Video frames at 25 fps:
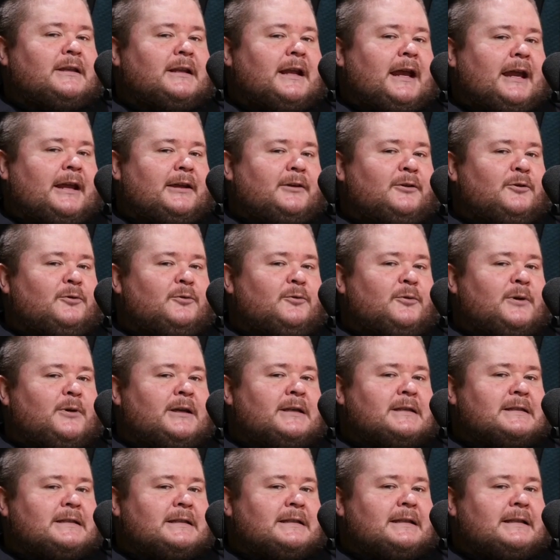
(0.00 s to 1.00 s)
that I know
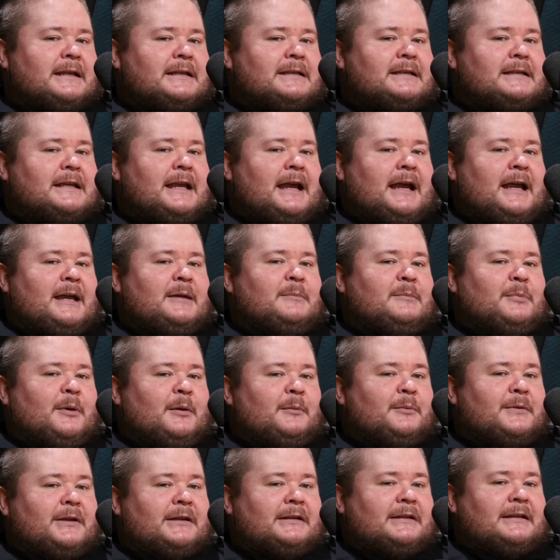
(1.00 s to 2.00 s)
is that this guy
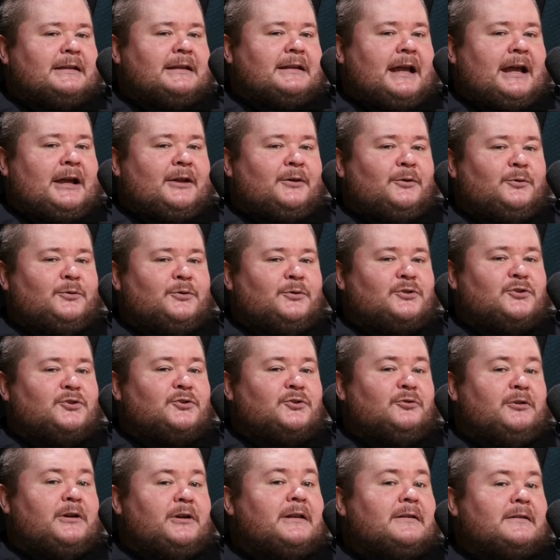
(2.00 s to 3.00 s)
bumped into Dad on the
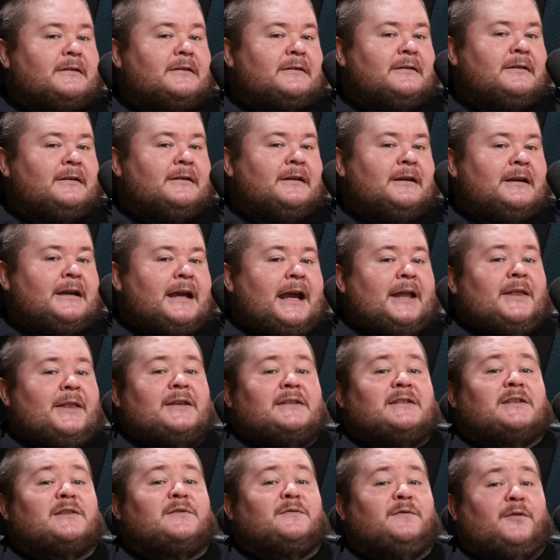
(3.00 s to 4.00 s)
street, and
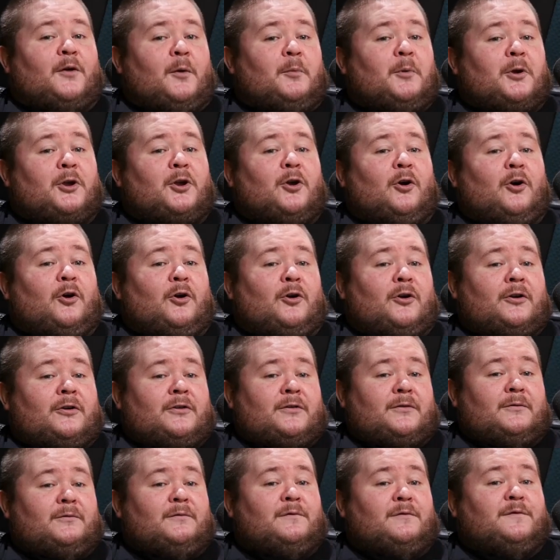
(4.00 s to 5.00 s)
this is from a
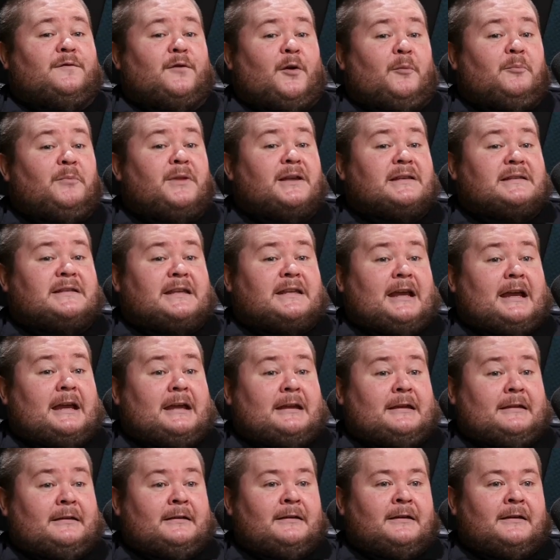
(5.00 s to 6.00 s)
card from this
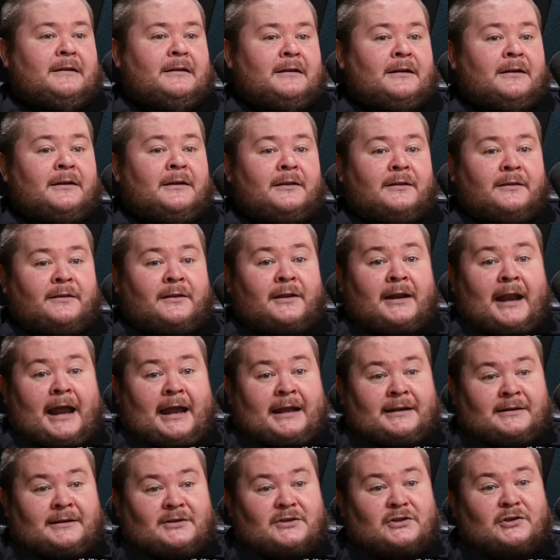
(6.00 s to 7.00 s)
guy that
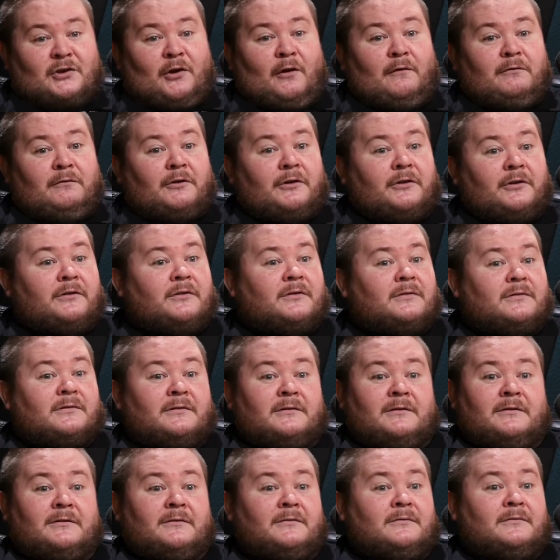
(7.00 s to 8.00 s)
I discovered,
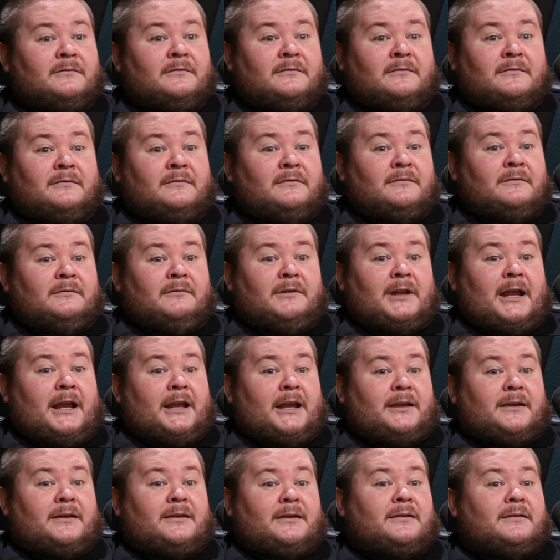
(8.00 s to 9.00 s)

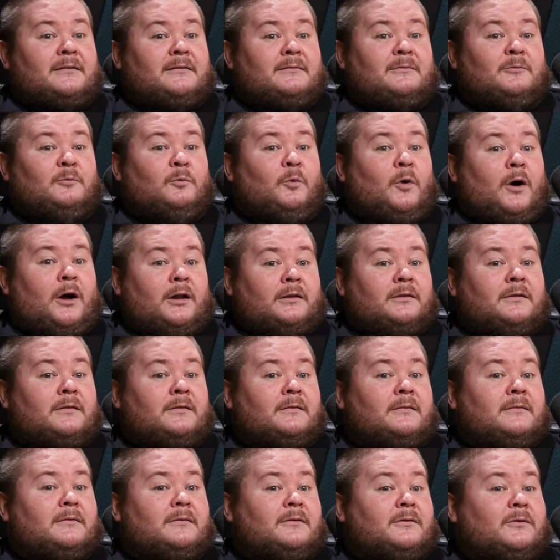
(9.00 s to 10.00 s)

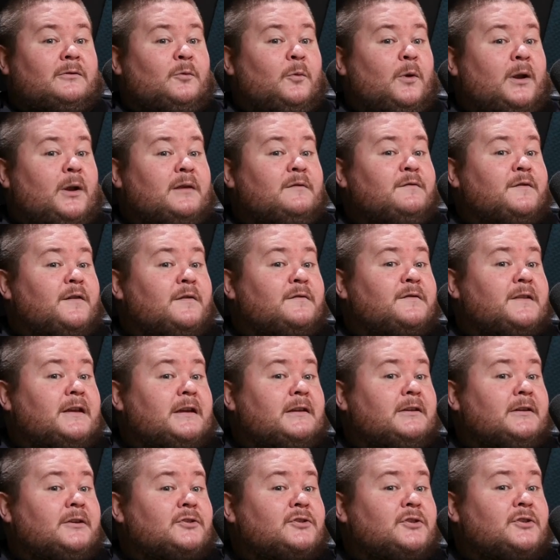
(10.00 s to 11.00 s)

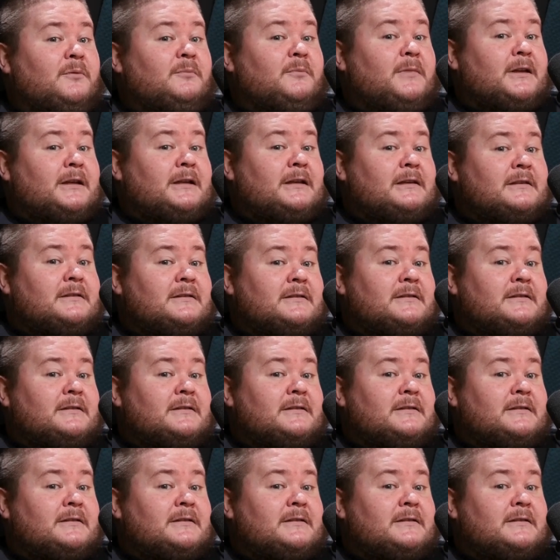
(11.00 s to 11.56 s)
2015 or something like this.